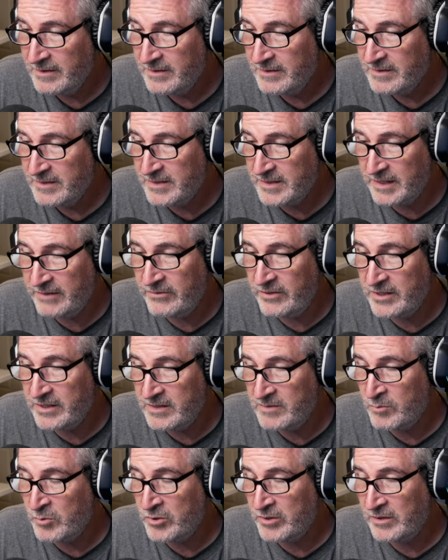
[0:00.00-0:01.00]
70s
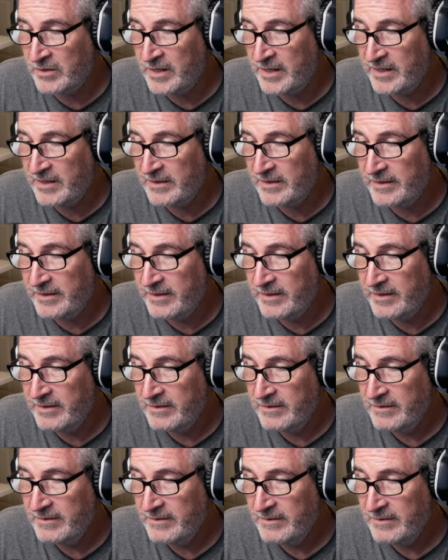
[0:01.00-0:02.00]
more likely.
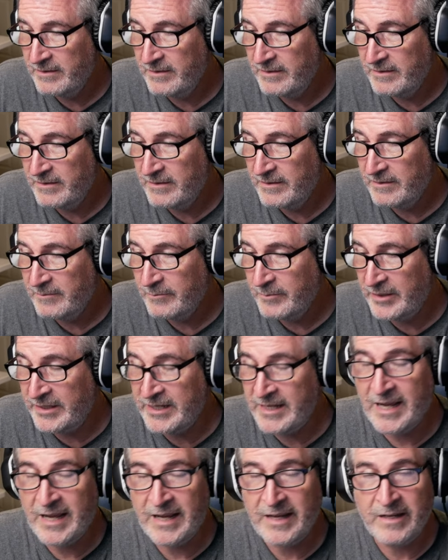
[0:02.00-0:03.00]
But
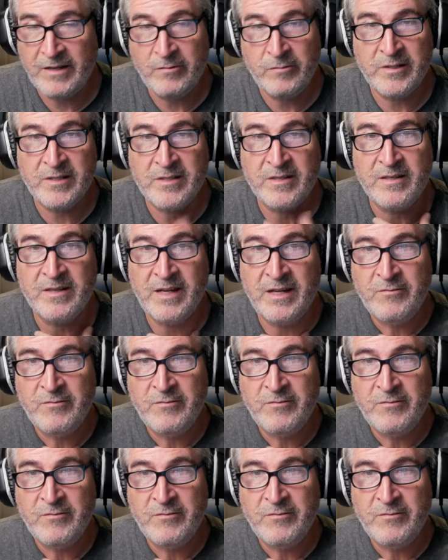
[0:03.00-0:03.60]
yeah, it was